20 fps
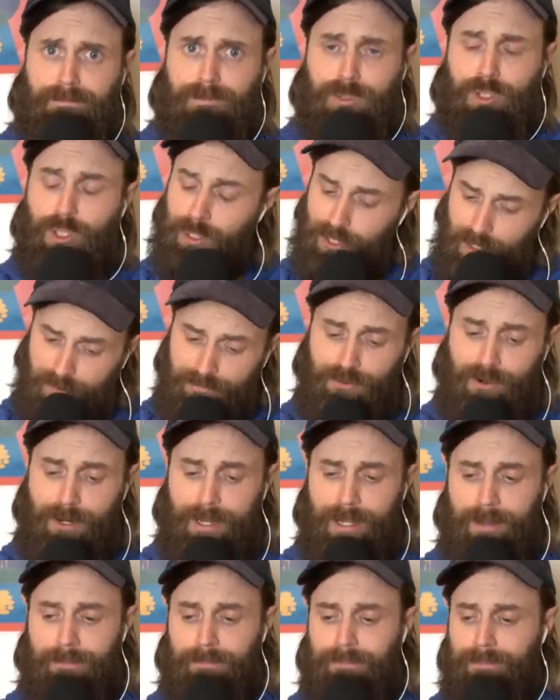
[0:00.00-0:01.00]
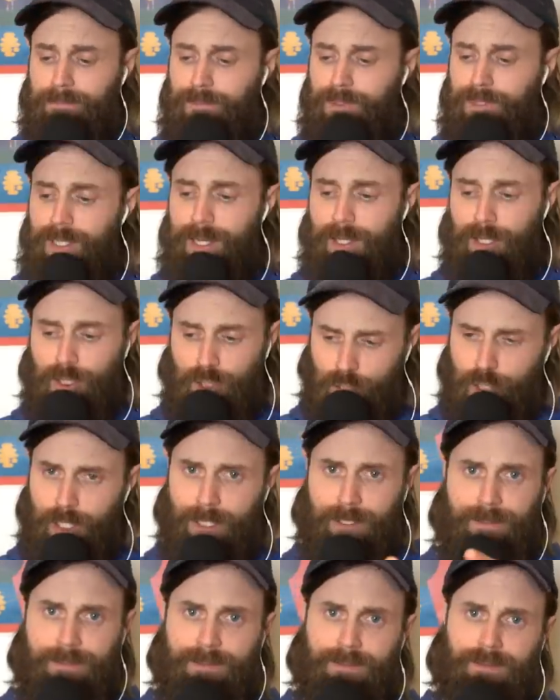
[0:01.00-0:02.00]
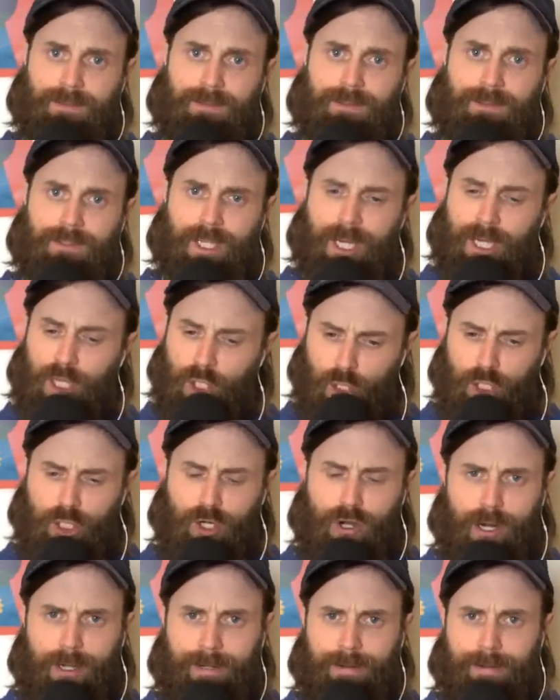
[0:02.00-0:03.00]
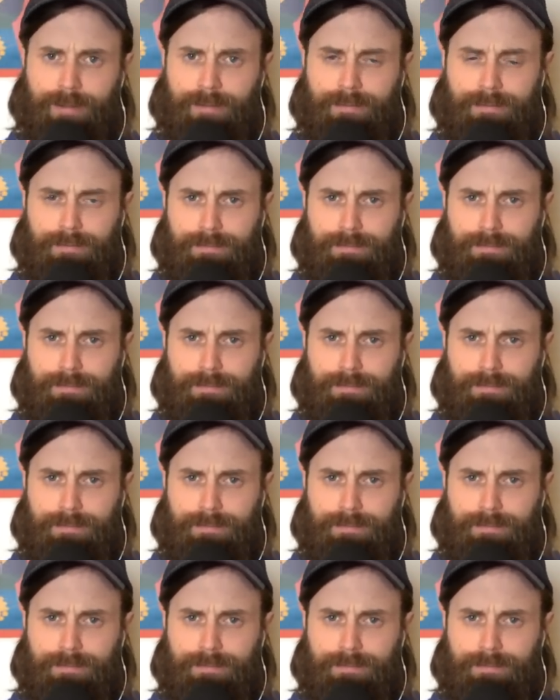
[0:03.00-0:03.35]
So good for him. It's like, good. It's like, good on you.